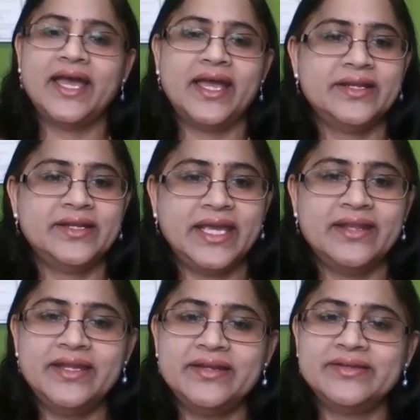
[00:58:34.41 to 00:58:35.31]
And
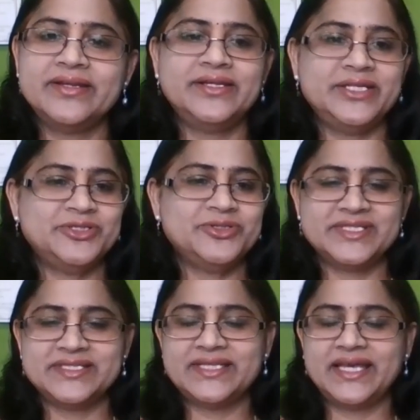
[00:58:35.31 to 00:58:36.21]
any internet issue
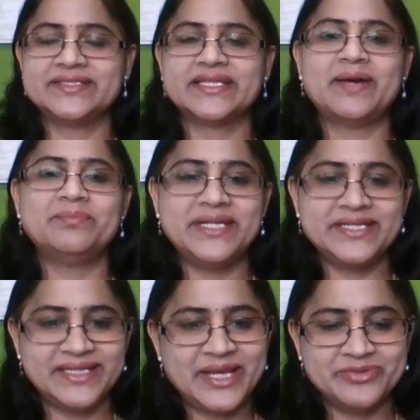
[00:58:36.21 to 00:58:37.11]
is
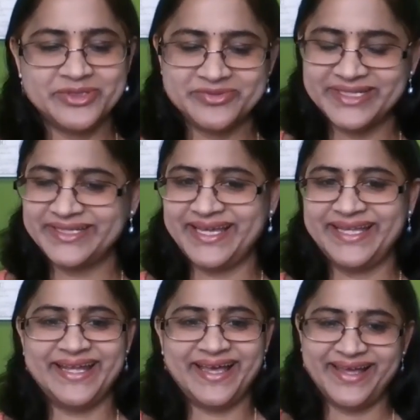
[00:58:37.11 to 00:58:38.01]
completely everyone
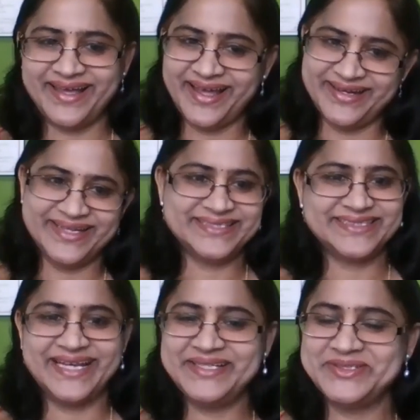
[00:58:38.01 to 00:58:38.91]
can
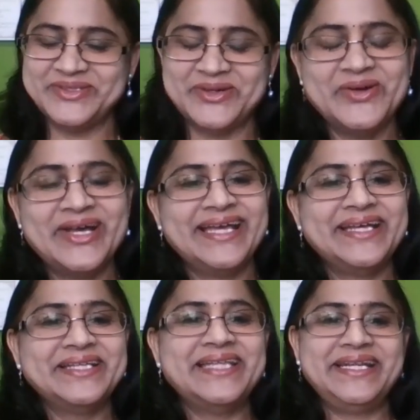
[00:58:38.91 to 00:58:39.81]
understand. So
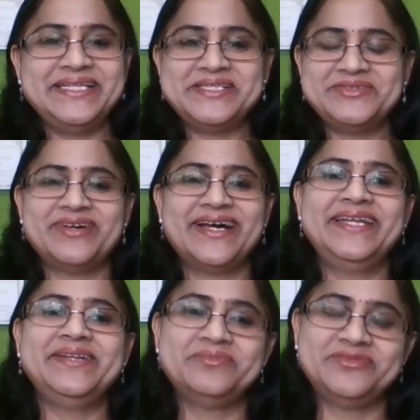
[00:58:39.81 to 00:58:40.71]
that is
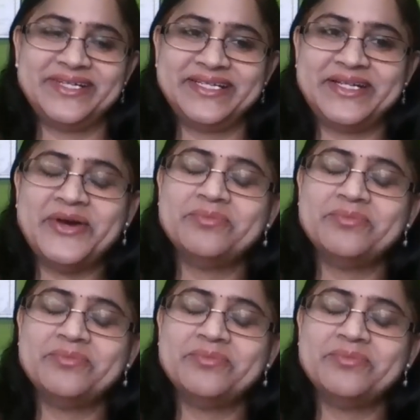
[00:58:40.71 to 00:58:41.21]
fine for now,